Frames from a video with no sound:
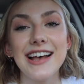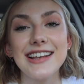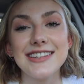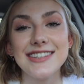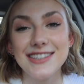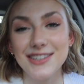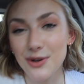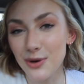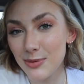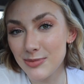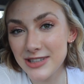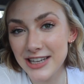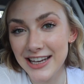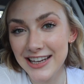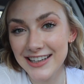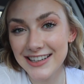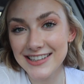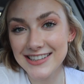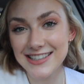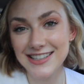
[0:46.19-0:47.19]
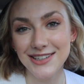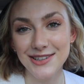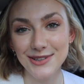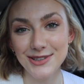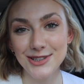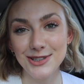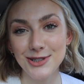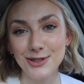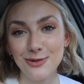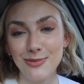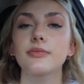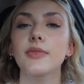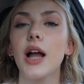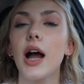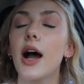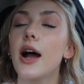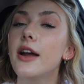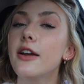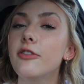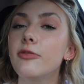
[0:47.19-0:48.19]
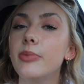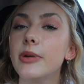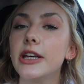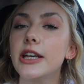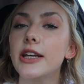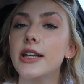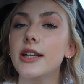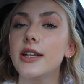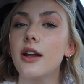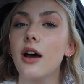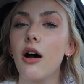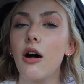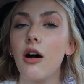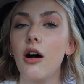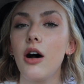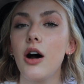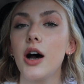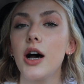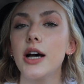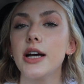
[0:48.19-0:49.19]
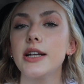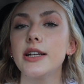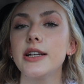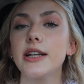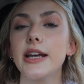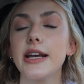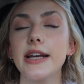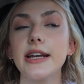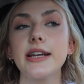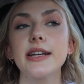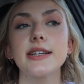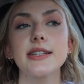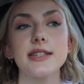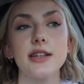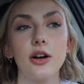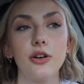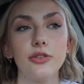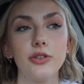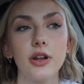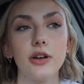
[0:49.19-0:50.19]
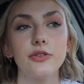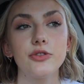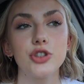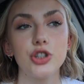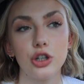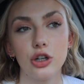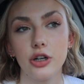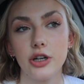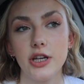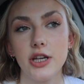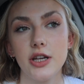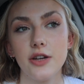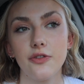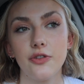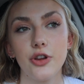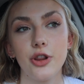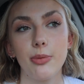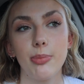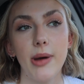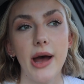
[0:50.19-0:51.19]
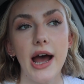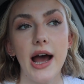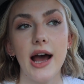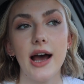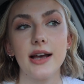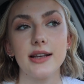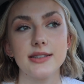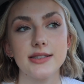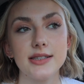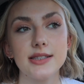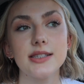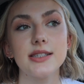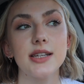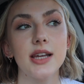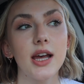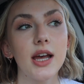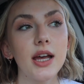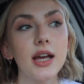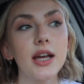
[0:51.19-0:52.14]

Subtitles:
So I'm taking it to YouTube. I've been on a self-love journey for the past,